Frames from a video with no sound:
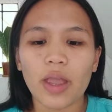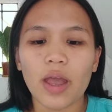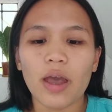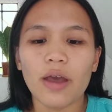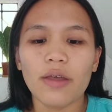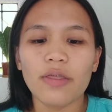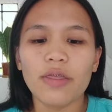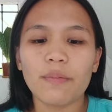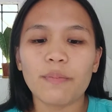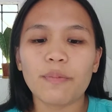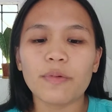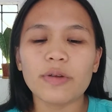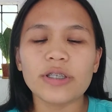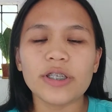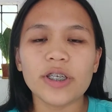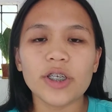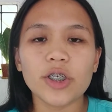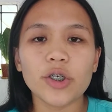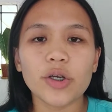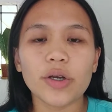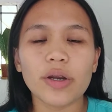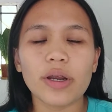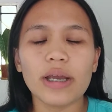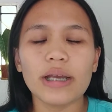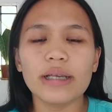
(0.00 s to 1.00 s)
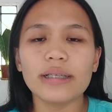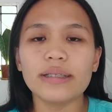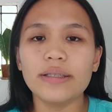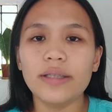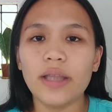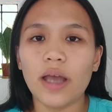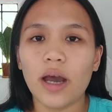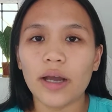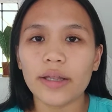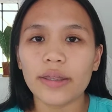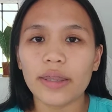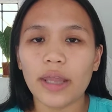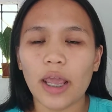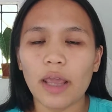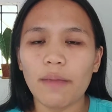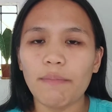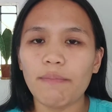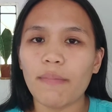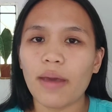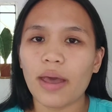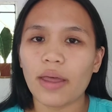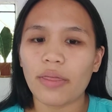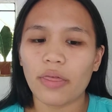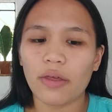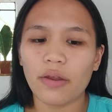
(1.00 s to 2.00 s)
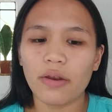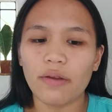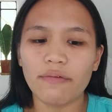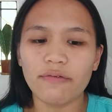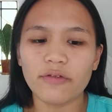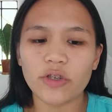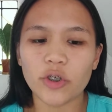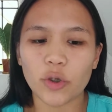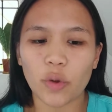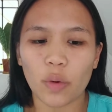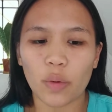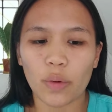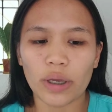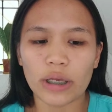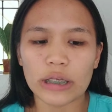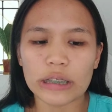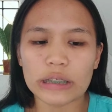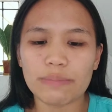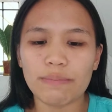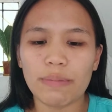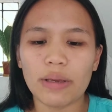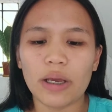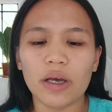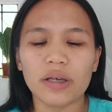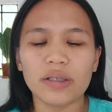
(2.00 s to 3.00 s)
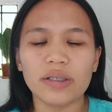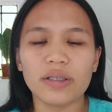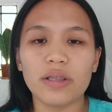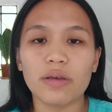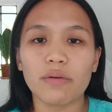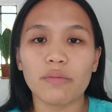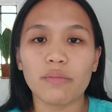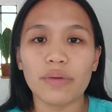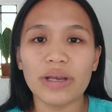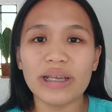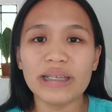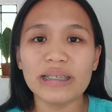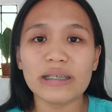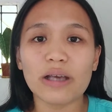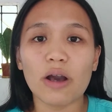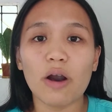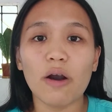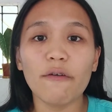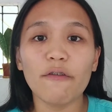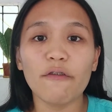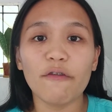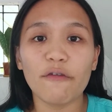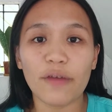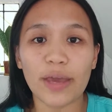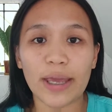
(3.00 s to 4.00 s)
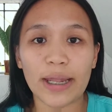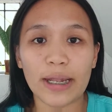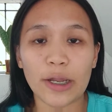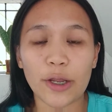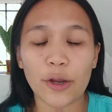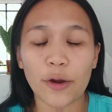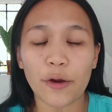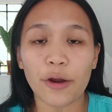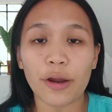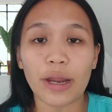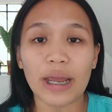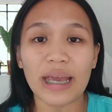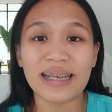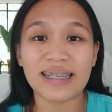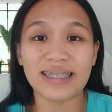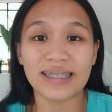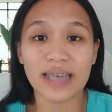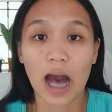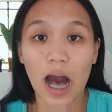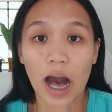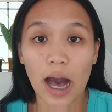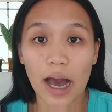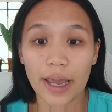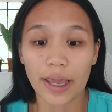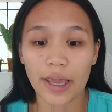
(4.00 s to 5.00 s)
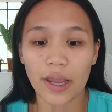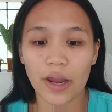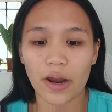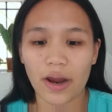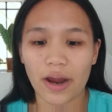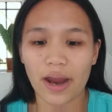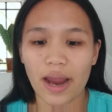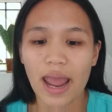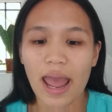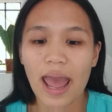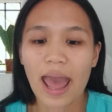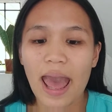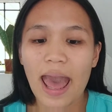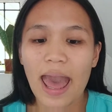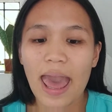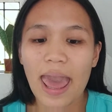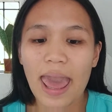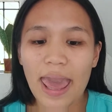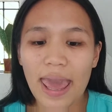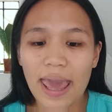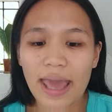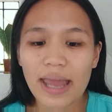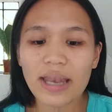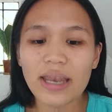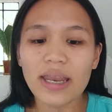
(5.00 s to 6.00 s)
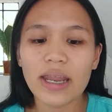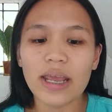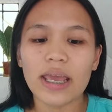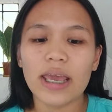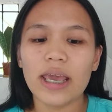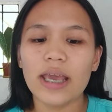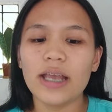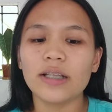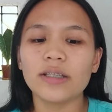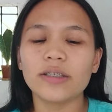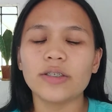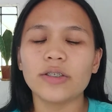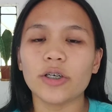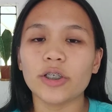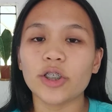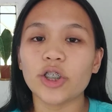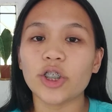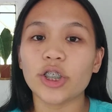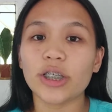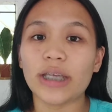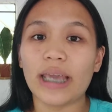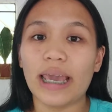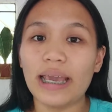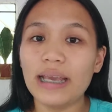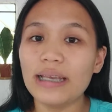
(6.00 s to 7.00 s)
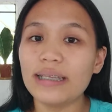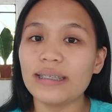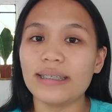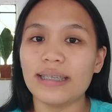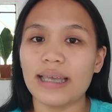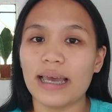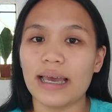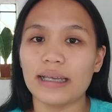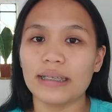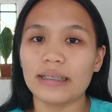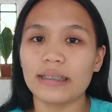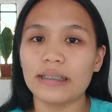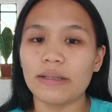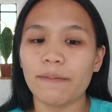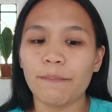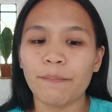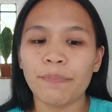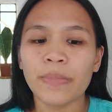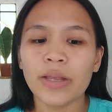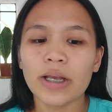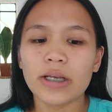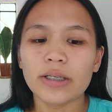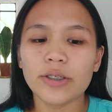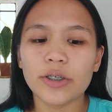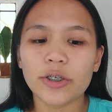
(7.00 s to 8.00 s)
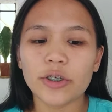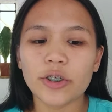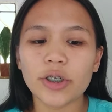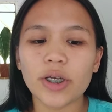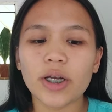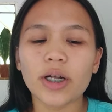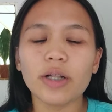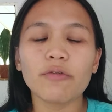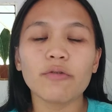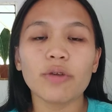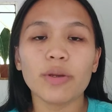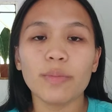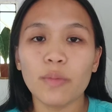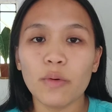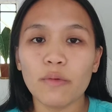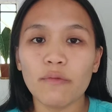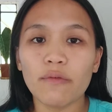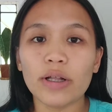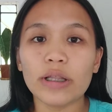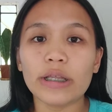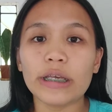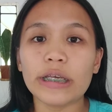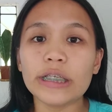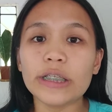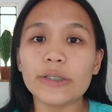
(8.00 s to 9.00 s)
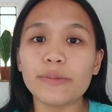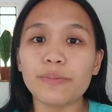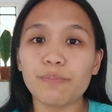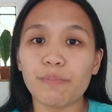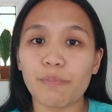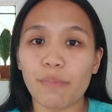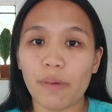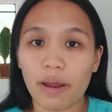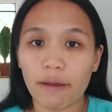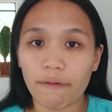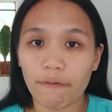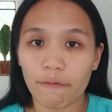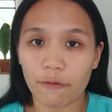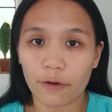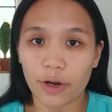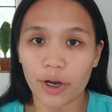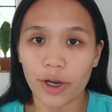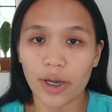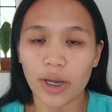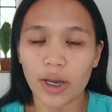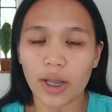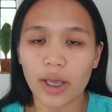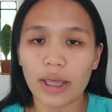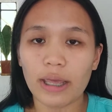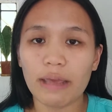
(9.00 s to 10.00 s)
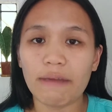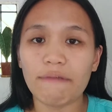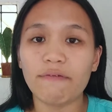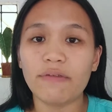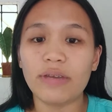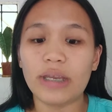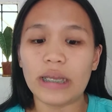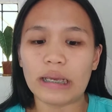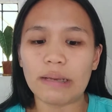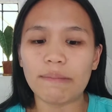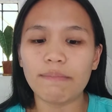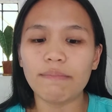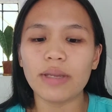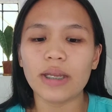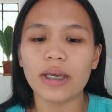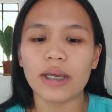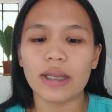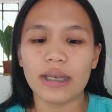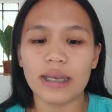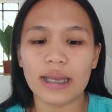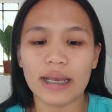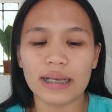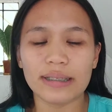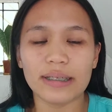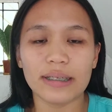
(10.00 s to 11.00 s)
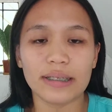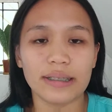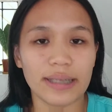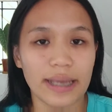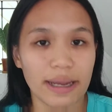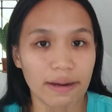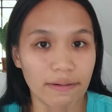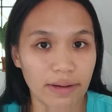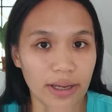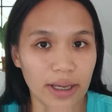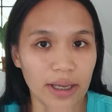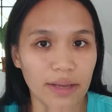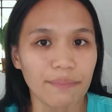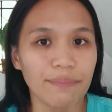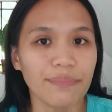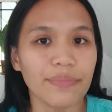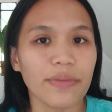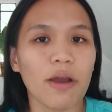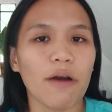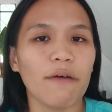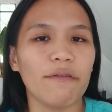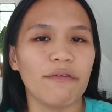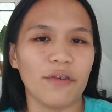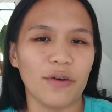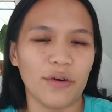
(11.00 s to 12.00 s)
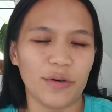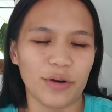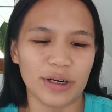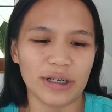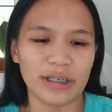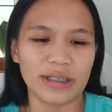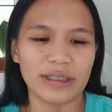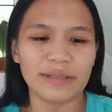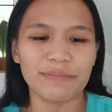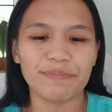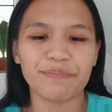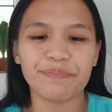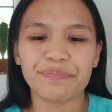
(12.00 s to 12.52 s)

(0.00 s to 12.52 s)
the procedure is not a method of choice because the risk of failure is higher. And in such cases, surgical removal is preferred if deemed necessary, of course.